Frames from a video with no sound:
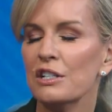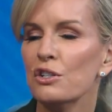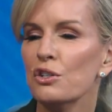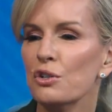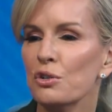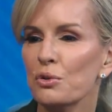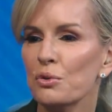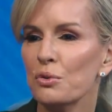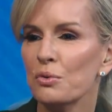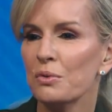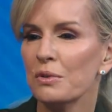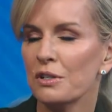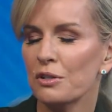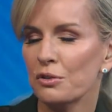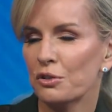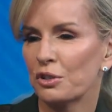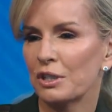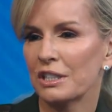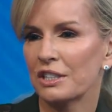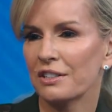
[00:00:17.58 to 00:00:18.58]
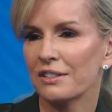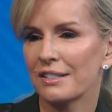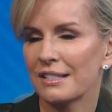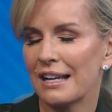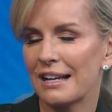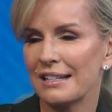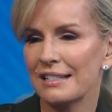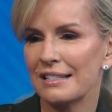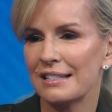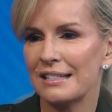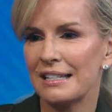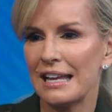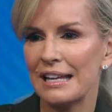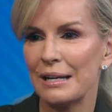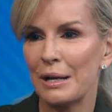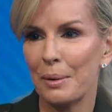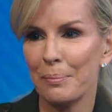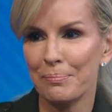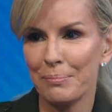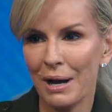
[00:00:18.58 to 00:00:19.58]
new nutritional science
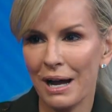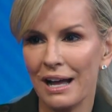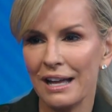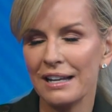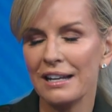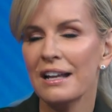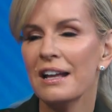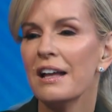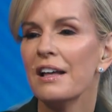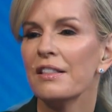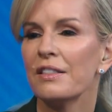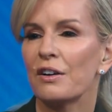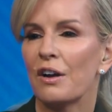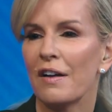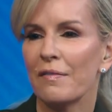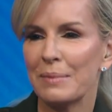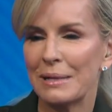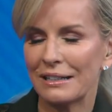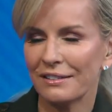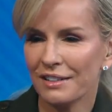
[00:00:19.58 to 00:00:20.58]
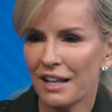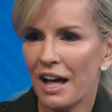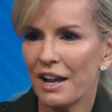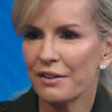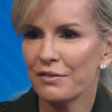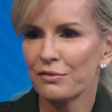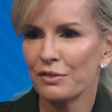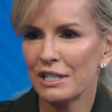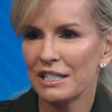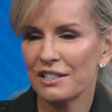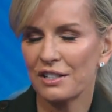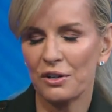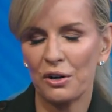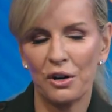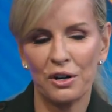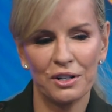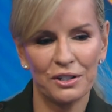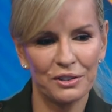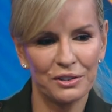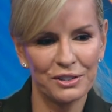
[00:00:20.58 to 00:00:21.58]
data, but there have been a lot of recent
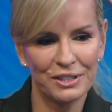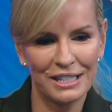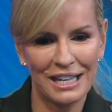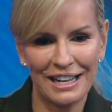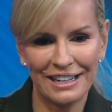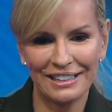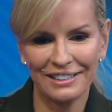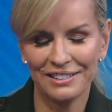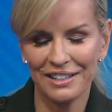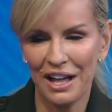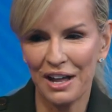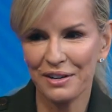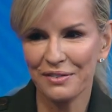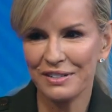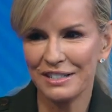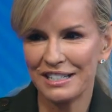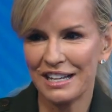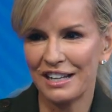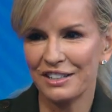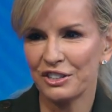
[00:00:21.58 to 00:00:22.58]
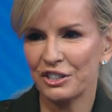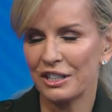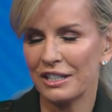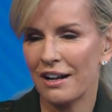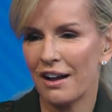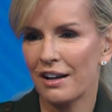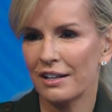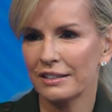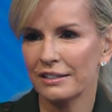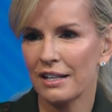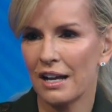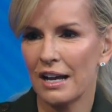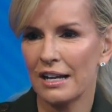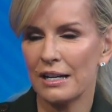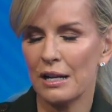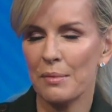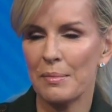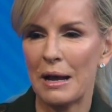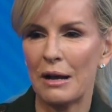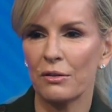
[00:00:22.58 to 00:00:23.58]
articles getting a lot of attention
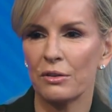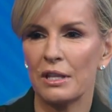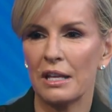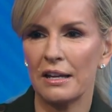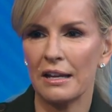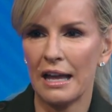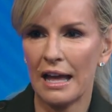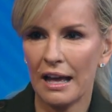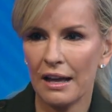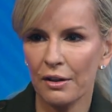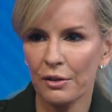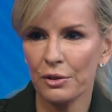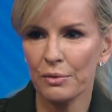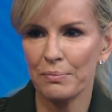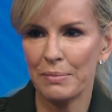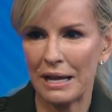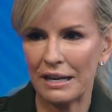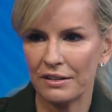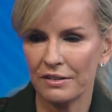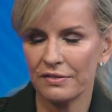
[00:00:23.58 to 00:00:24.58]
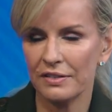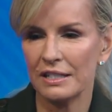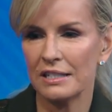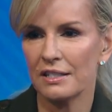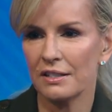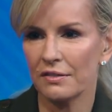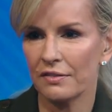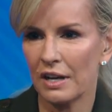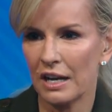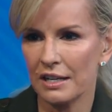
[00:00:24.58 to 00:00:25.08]
online about the health benefits of mm